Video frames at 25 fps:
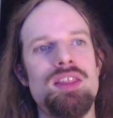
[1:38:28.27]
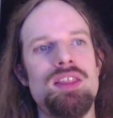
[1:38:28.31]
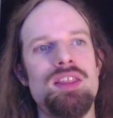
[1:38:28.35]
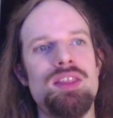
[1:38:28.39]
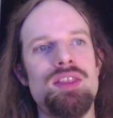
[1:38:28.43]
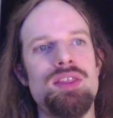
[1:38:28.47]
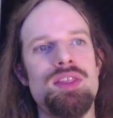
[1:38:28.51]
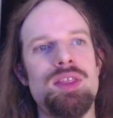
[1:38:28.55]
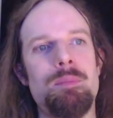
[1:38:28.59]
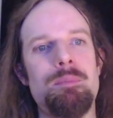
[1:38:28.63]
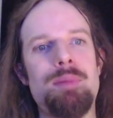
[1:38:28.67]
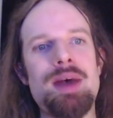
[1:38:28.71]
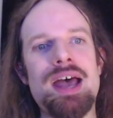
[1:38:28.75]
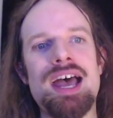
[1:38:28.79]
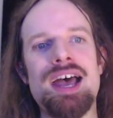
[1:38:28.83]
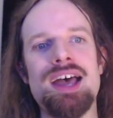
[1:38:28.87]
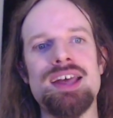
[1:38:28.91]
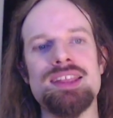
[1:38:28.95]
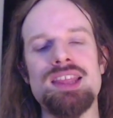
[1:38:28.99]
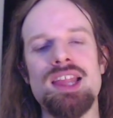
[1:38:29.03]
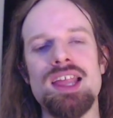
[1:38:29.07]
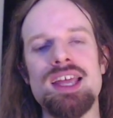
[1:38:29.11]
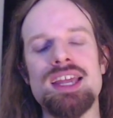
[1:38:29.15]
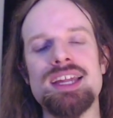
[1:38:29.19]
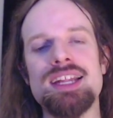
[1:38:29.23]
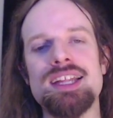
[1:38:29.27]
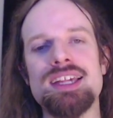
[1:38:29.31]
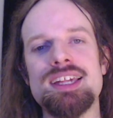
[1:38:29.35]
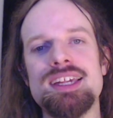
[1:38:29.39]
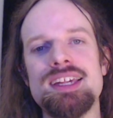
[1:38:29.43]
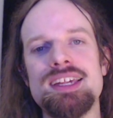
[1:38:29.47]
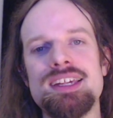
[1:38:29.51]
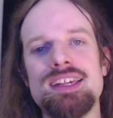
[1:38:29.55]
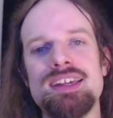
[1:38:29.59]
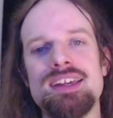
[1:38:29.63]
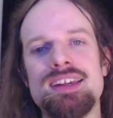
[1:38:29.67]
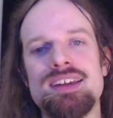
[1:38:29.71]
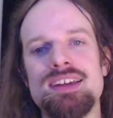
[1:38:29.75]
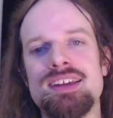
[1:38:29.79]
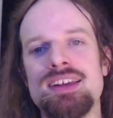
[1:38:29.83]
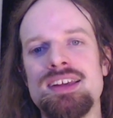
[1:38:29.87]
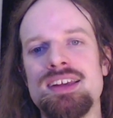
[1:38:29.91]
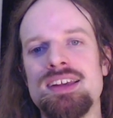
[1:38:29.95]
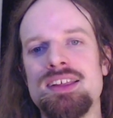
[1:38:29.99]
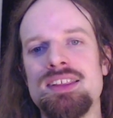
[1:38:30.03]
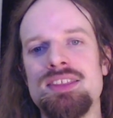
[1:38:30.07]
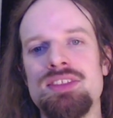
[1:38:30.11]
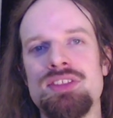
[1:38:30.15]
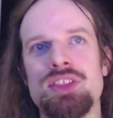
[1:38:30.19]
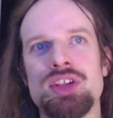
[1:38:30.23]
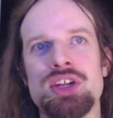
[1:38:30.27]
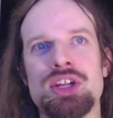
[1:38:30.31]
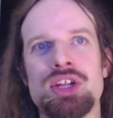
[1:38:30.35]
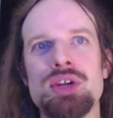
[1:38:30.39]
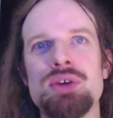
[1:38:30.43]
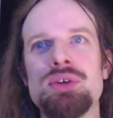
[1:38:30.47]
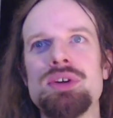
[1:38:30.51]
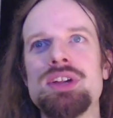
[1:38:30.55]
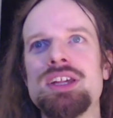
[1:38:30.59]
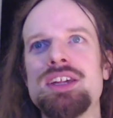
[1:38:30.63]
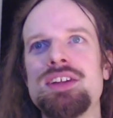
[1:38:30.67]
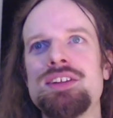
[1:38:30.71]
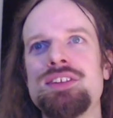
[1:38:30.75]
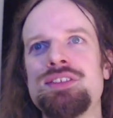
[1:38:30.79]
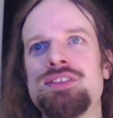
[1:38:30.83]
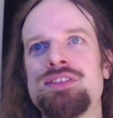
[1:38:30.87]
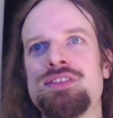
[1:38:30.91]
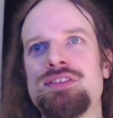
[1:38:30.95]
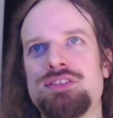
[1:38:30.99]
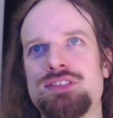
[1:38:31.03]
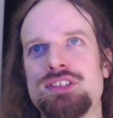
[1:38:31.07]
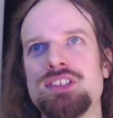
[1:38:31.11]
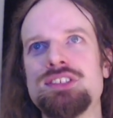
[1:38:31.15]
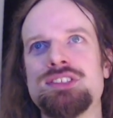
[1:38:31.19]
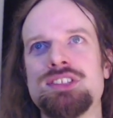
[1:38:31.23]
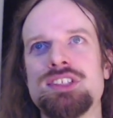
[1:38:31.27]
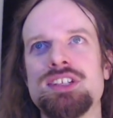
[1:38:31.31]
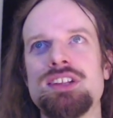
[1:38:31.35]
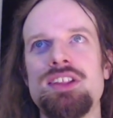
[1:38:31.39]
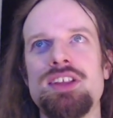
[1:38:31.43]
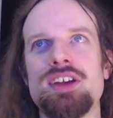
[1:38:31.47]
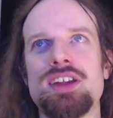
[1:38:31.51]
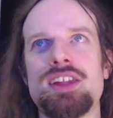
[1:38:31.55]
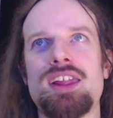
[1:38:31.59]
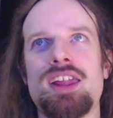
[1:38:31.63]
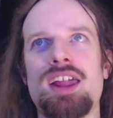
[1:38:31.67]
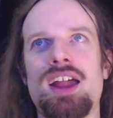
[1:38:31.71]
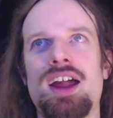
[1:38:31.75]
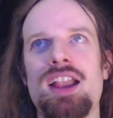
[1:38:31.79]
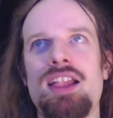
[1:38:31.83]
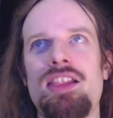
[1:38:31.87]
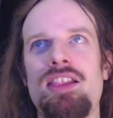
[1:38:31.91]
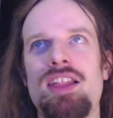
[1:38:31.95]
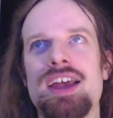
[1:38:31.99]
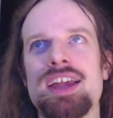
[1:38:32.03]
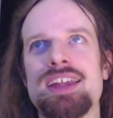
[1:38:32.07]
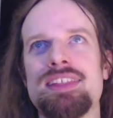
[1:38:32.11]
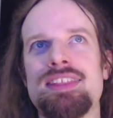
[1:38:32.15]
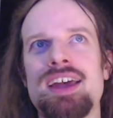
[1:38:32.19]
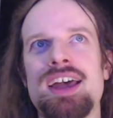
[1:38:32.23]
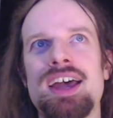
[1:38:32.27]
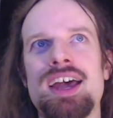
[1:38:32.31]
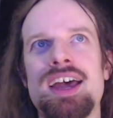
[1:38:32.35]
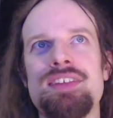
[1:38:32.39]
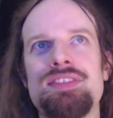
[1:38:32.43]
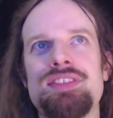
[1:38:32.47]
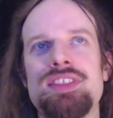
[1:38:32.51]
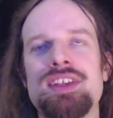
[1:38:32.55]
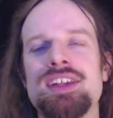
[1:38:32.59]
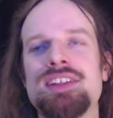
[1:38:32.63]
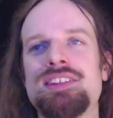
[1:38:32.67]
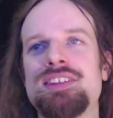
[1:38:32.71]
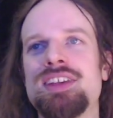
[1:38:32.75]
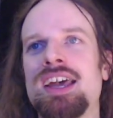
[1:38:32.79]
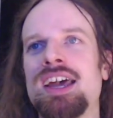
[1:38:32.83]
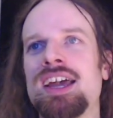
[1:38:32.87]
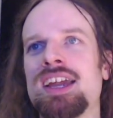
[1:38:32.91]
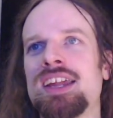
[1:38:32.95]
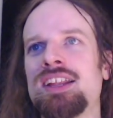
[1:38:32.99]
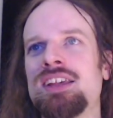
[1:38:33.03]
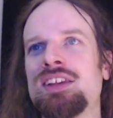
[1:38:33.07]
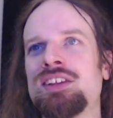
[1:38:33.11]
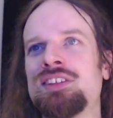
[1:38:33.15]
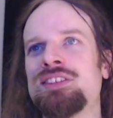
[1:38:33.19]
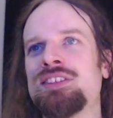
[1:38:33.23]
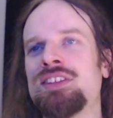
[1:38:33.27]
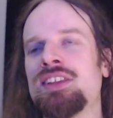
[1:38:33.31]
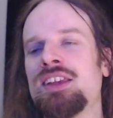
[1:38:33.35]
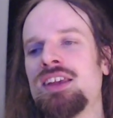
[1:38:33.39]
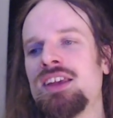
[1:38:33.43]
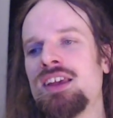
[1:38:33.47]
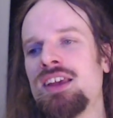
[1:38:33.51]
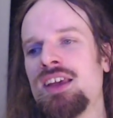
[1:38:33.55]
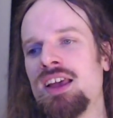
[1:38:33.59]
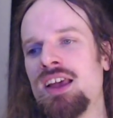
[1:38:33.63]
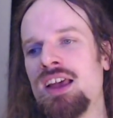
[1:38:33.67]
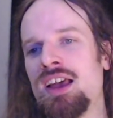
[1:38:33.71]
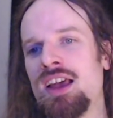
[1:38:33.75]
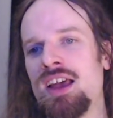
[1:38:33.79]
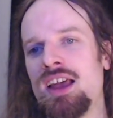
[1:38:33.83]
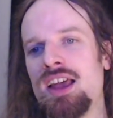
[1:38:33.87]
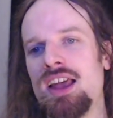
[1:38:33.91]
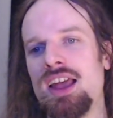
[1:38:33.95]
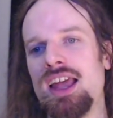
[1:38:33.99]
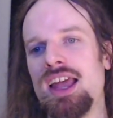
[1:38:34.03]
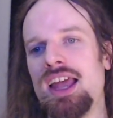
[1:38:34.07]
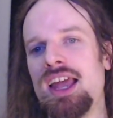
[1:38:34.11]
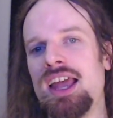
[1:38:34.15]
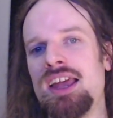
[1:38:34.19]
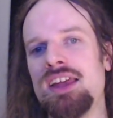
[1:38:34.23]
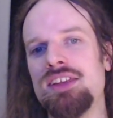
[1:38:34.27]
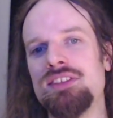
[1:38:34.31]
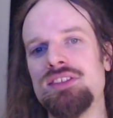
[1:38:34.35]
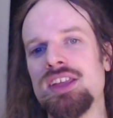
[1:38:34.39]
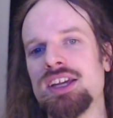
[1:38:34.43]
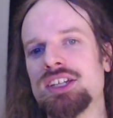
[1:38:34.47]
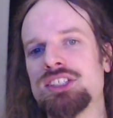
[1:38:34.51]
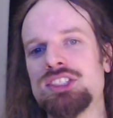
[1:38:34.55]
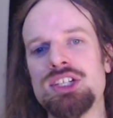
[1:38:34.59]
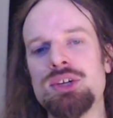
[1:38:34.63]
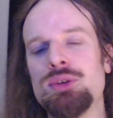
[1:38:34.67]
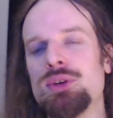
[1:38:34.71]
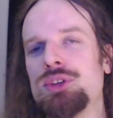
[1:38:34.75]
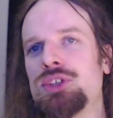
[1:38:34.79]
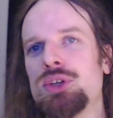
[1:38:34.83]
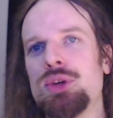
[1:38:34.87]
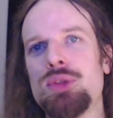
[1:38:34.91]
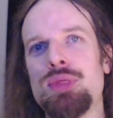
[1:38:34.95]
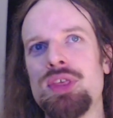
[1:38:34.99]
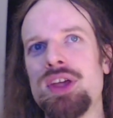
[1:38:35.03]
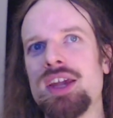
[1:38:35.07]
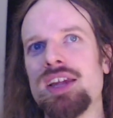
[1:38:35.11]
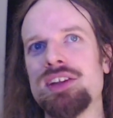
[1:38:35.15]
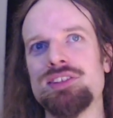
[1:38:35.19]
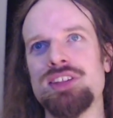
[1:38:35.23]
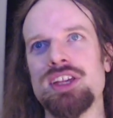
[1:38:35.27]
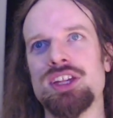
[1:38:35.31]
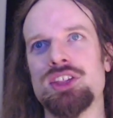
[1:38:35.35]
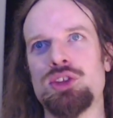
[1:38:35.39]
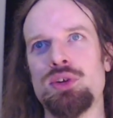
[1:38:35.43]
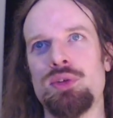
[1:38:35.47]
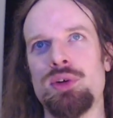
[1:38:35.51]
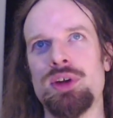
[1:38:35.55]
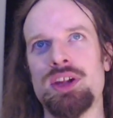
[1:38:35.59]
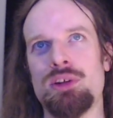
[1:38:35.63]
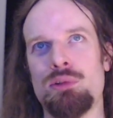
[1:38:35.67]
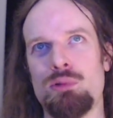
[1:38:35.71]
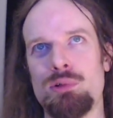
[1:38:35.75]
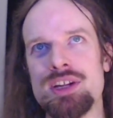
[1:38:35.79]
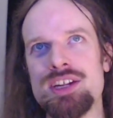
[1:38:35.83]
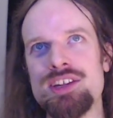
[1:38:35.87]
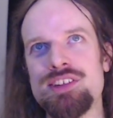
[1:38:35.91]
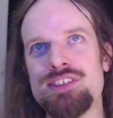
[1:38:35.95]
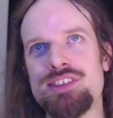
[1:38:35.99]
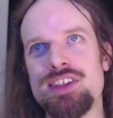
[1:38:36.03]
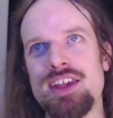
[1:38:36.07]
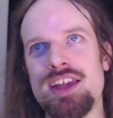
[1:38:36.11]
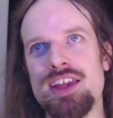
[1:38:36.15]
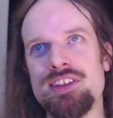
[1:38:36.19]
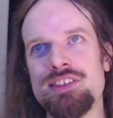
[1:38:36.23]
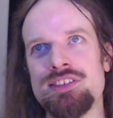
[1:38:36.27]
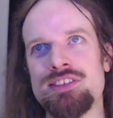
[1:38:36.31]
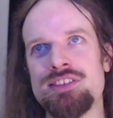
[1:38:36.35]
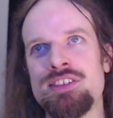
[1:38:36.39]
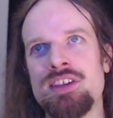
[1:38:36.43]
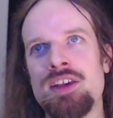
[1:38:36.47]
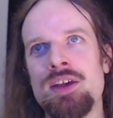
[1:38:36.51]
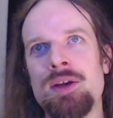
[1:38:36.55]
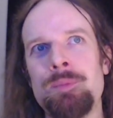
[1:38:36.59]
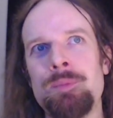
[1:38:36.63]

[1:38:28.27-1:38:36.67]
the bad lady in the Goonies. She looked kind of like that, the antagonist, and like she would do things like during recess.